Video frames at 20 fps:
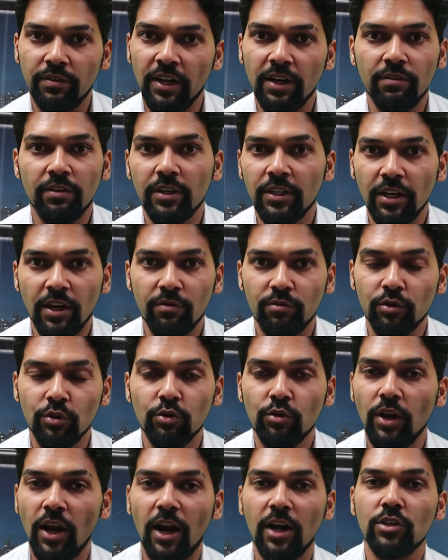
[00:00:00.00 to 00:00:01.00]
Whenever they have to
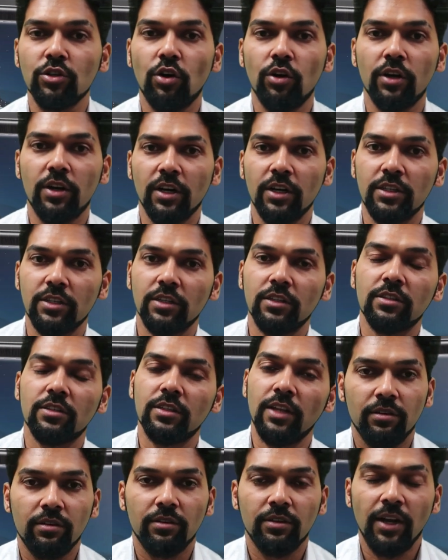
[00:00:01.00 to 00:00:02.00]
do large alterations,
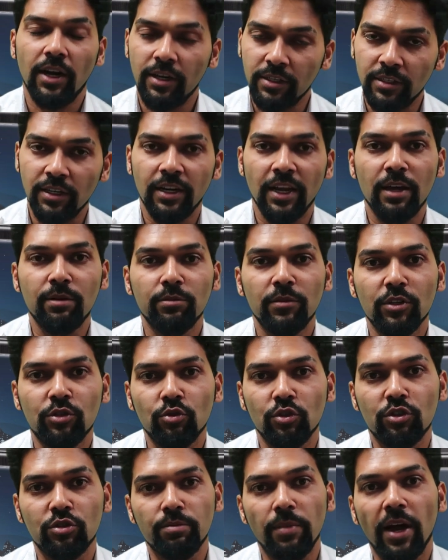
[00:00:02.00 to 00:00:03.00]
that is the time they
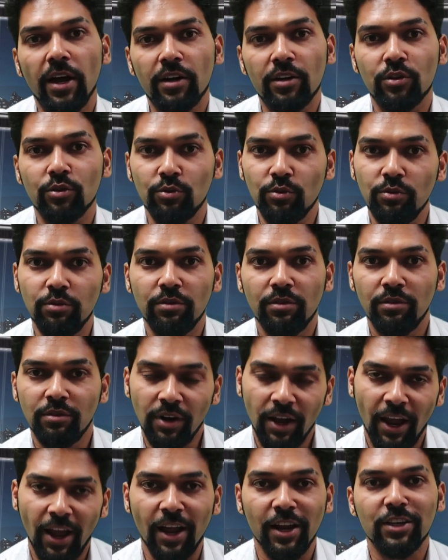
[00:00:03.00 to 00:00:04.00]
switch back to
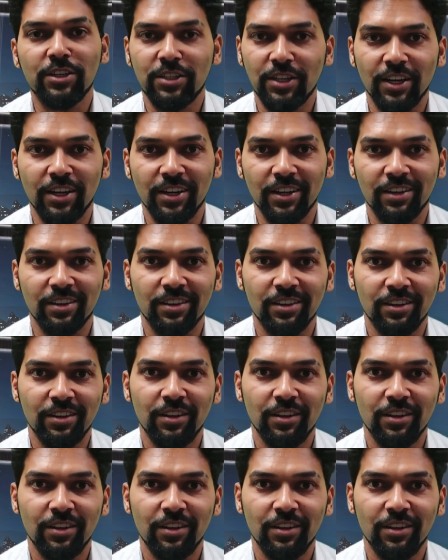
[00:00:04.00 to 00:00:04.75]
hand steering.